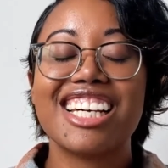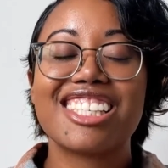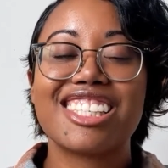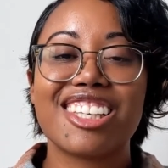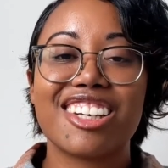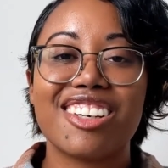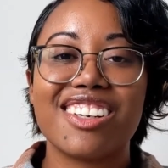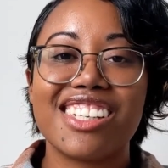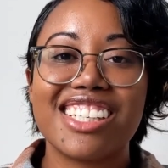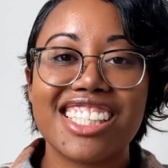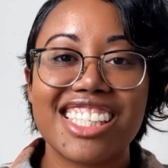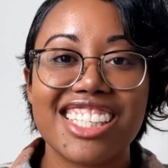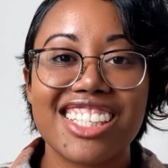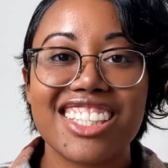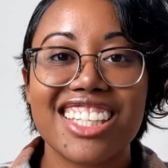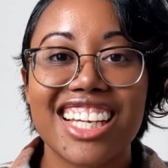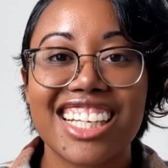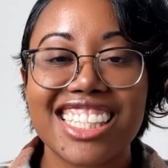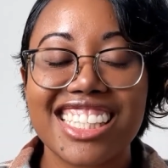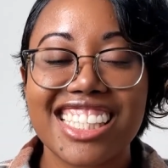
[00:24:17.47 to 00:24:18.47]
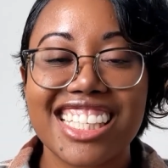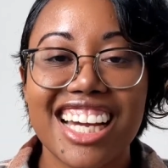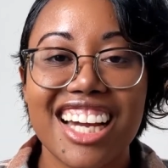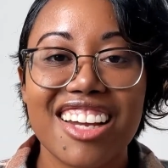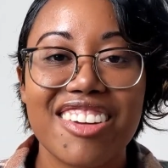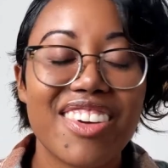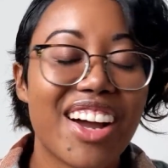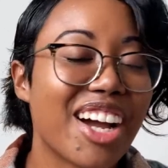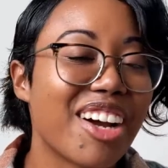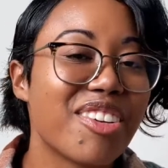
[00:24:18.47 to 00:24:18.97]
So until next
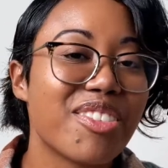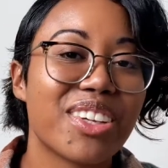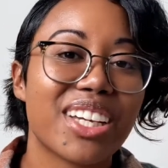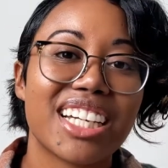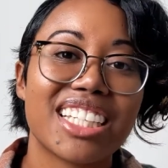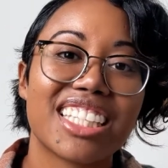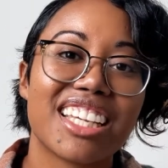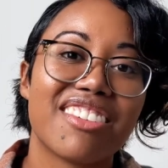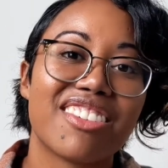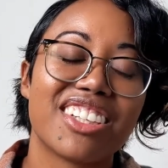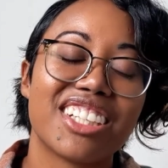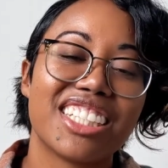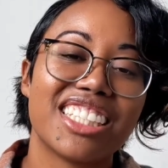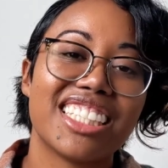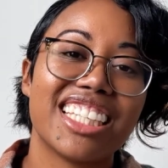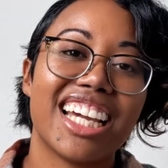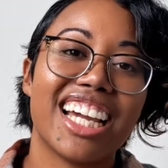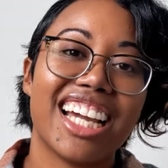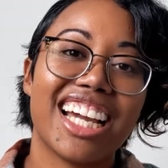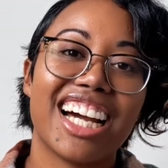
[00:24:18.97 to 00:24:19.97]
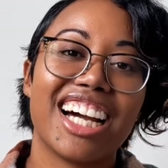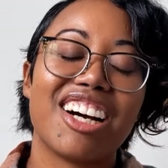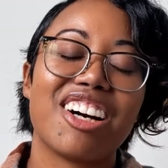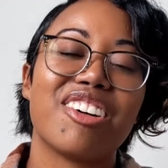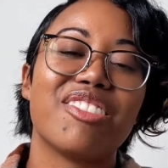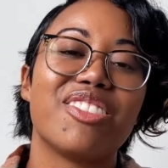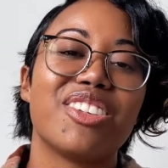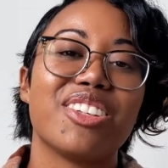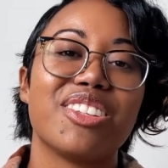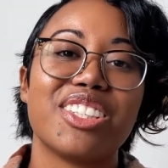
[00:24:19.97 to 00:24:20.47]
time, I hope you guys have a good day. I
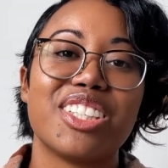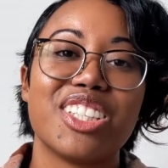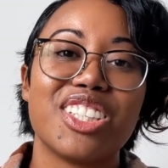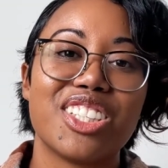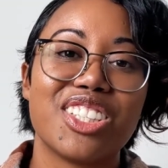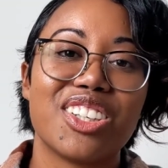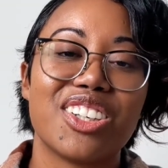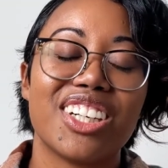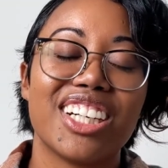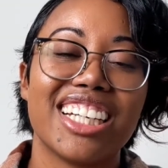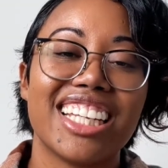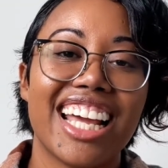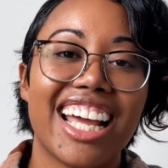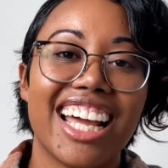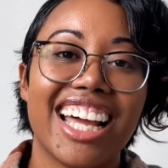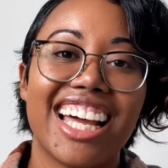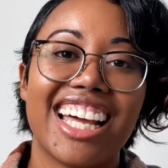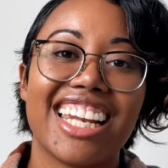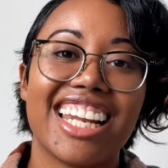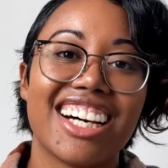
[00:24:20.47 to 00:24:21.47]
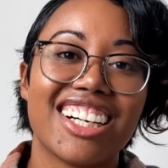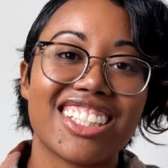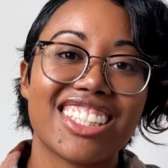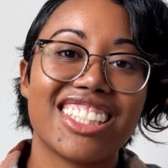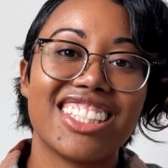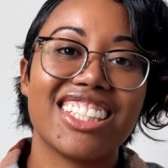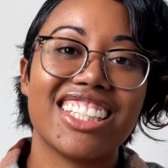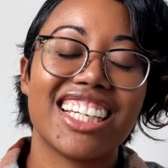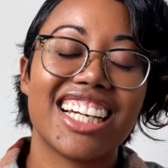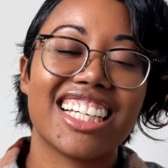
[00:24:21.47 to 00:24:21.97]
hope you enjoyed, and I'll
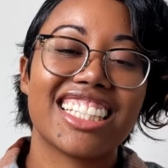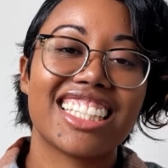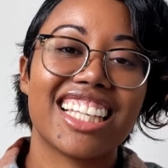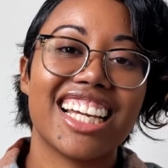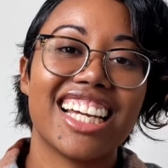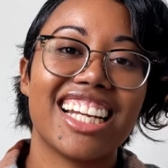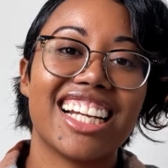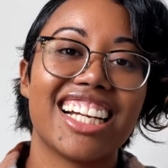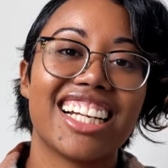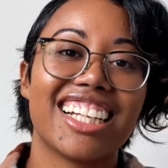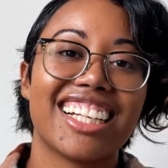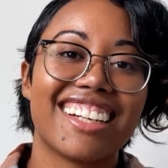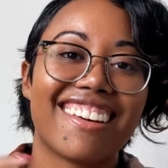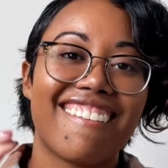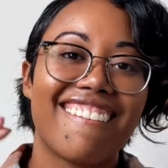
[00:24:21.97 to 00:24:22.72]
see you guys later.